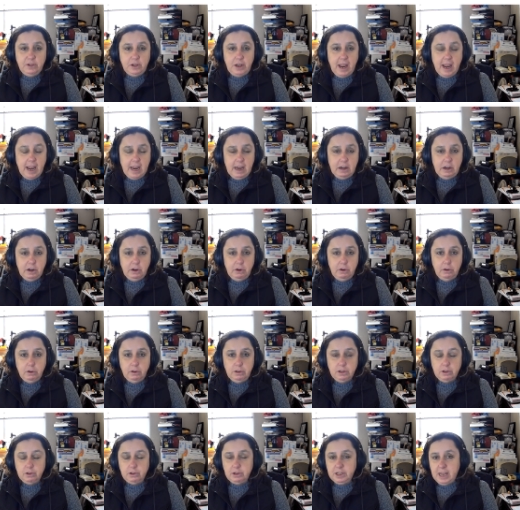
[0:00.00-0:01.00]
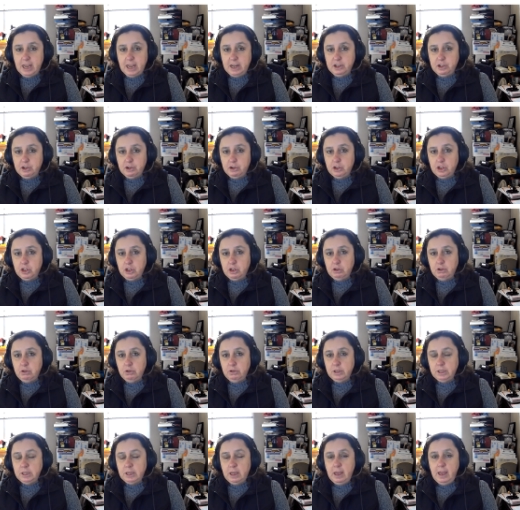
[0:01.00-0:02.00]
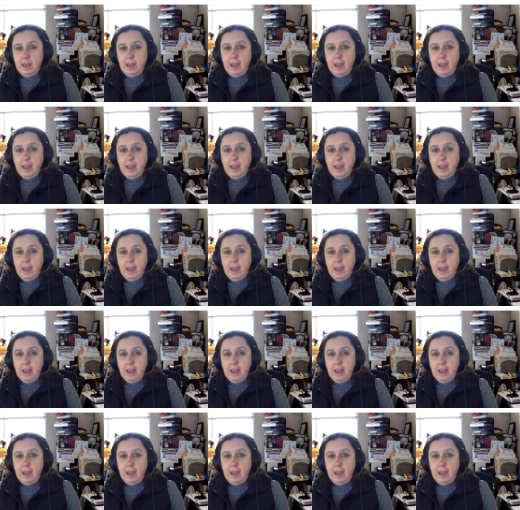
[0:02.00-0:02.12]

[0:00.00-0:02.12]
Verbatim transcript: Hey Dudes or Skechers shoes